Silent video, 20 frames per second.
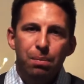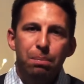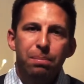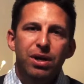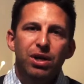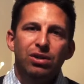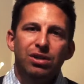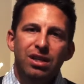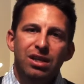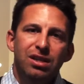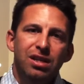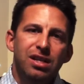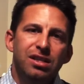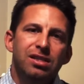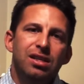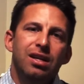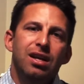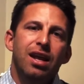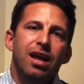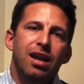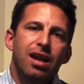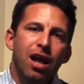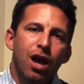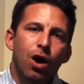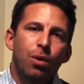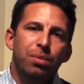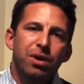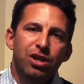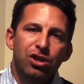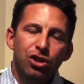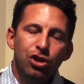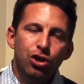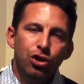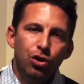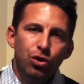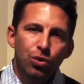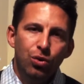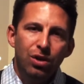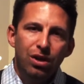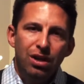building this and helping
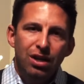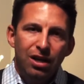you